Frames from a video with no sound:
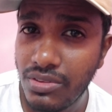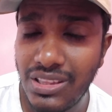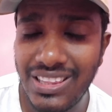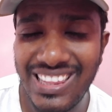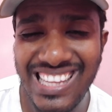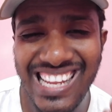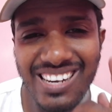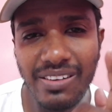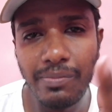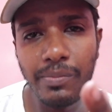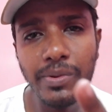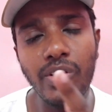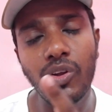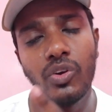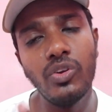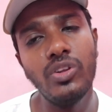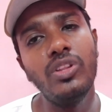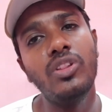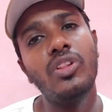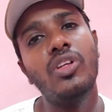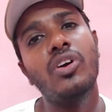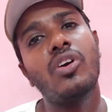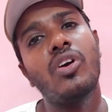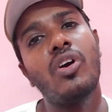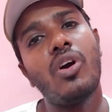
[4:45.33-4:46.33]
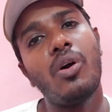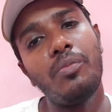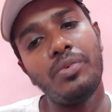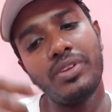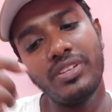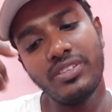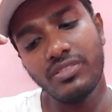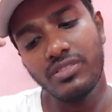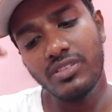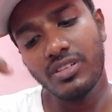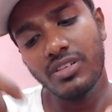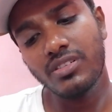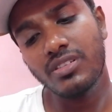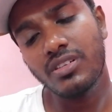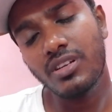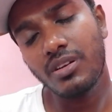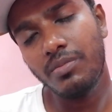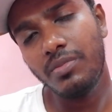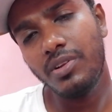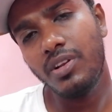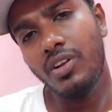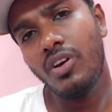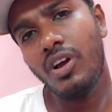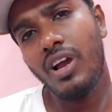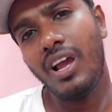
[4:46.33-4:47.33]
Let me know in the comment
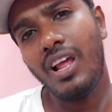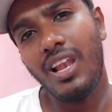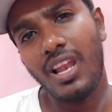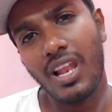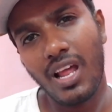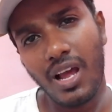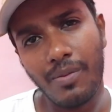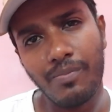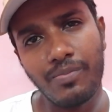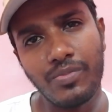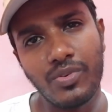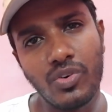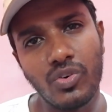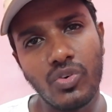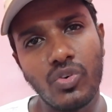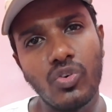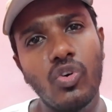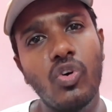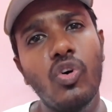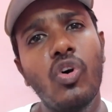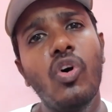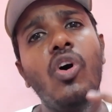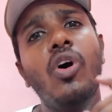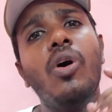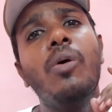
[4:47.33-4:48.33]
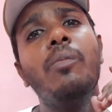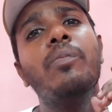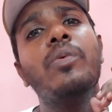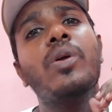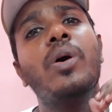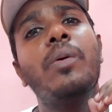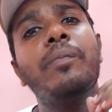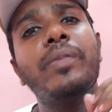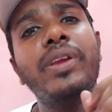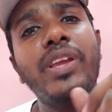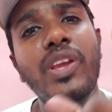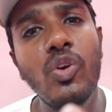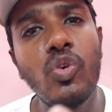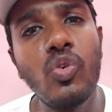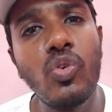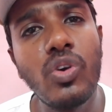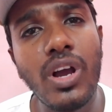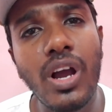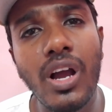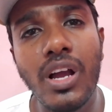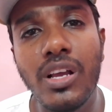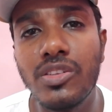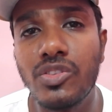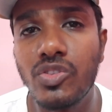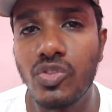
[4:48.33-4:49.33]
section below. I love to know from you
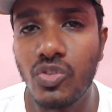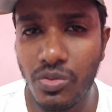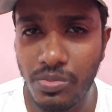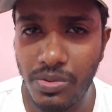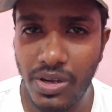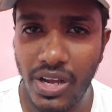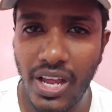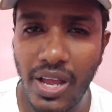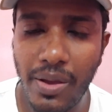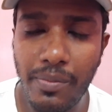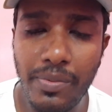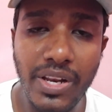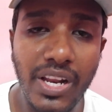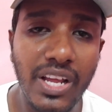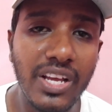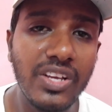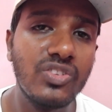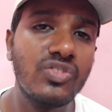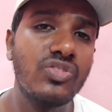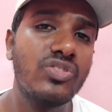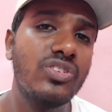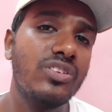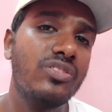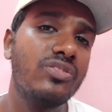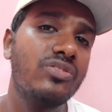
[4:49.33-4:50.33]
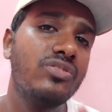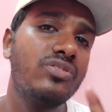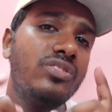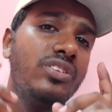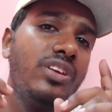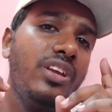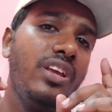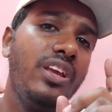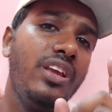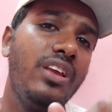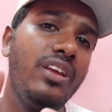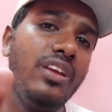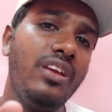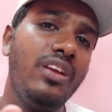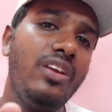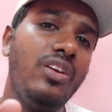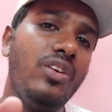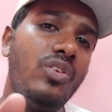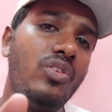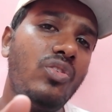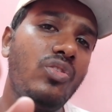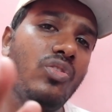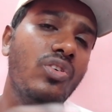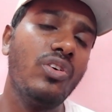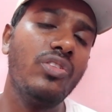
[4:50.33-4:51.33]
guys. Goodbye, have a nice day. See
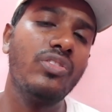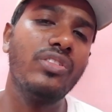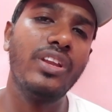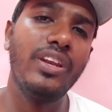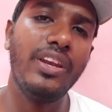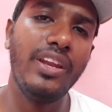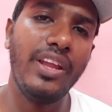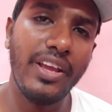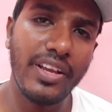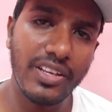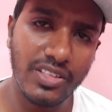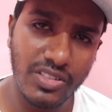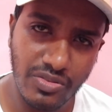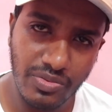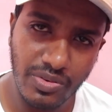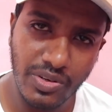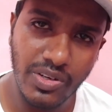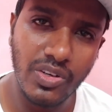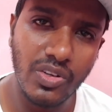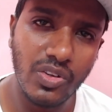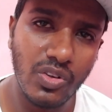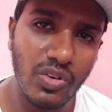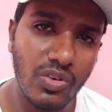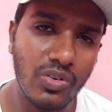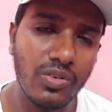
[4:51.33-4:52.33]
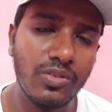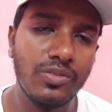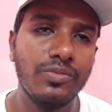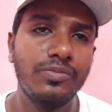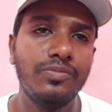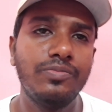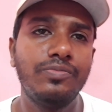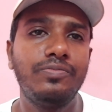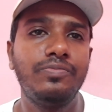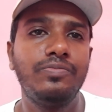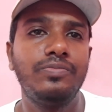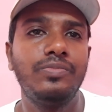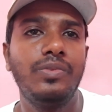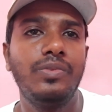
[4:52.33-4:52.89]
you on the next video.